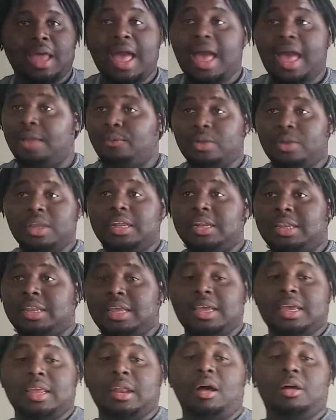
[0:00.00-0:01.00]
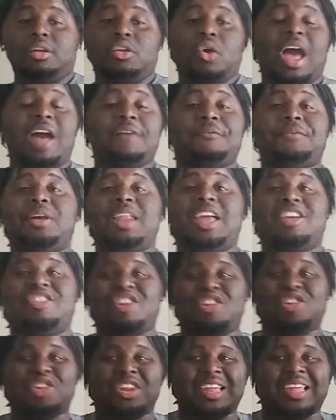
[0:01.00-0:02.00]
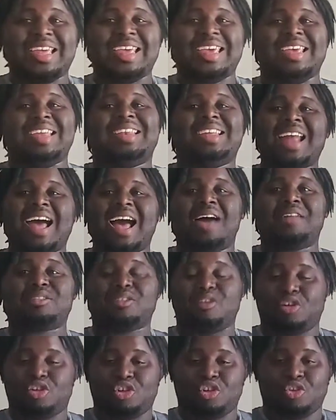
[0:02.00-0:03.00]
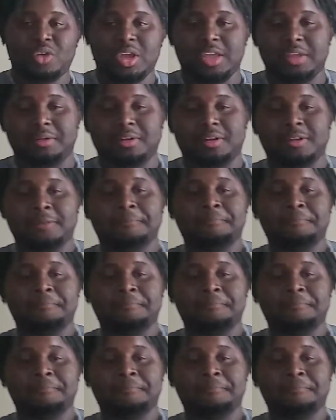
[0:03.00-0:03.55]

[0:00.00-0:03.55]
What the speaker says: I really did. Although I felt like she should have ended Asuka's streak.